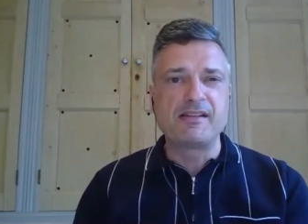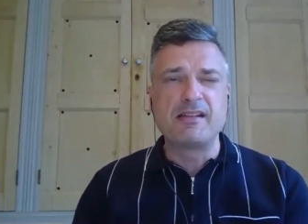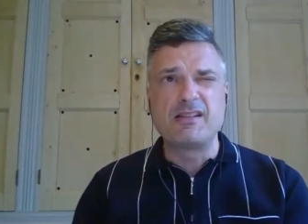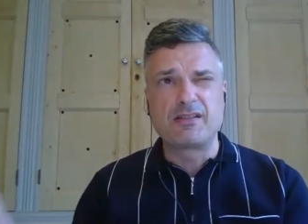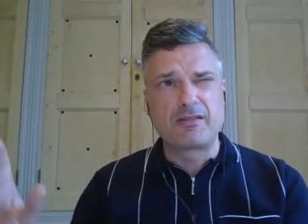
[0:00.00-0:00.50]

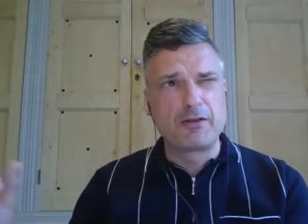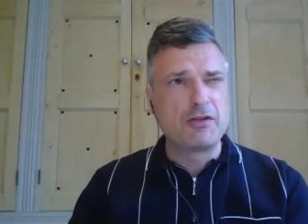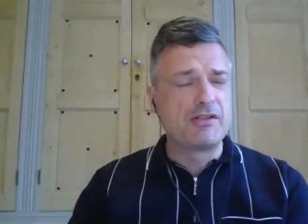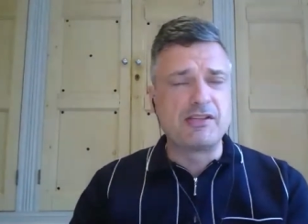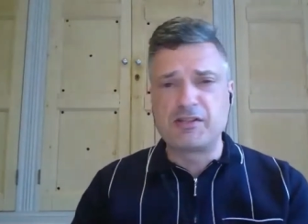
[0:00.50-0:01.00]
He's
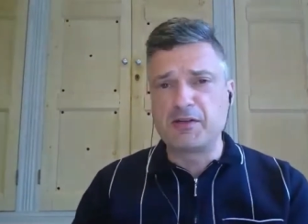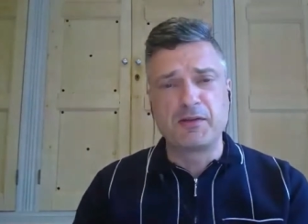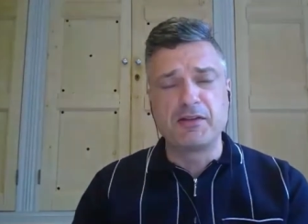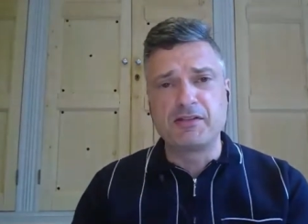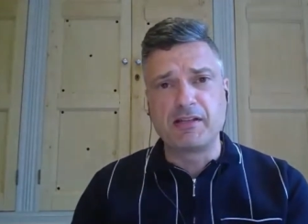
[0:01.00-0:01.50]
32,
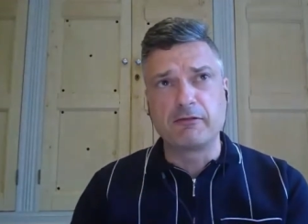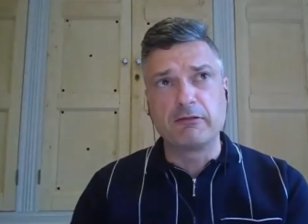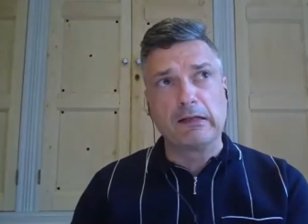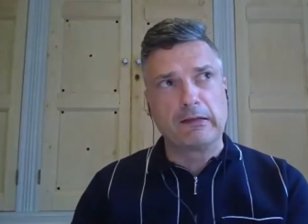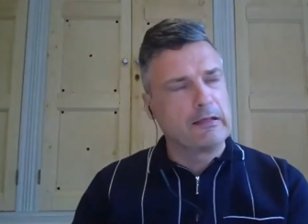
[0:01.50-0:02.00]

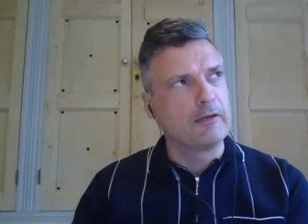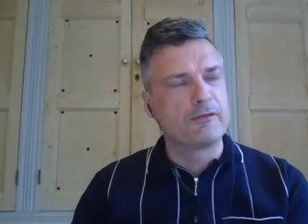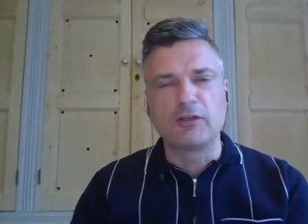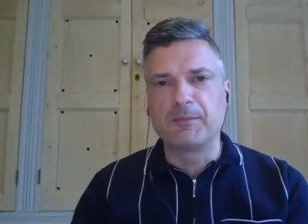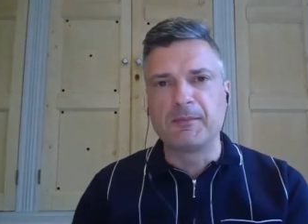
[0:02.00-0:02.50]
33, I think, off
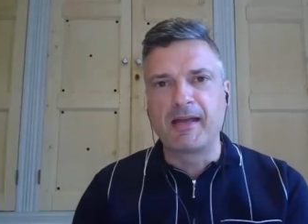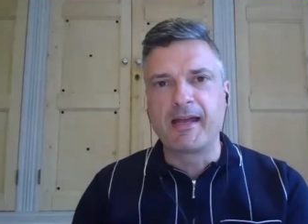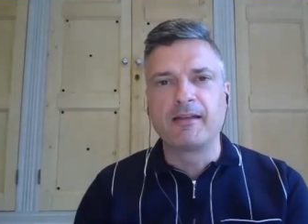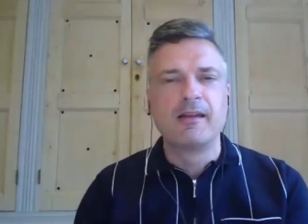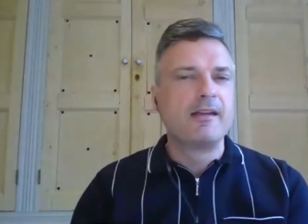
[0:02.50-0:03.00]
the top of my
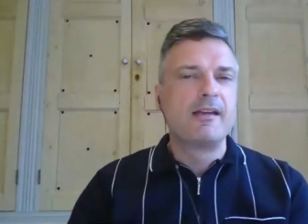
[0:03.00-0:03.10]
head.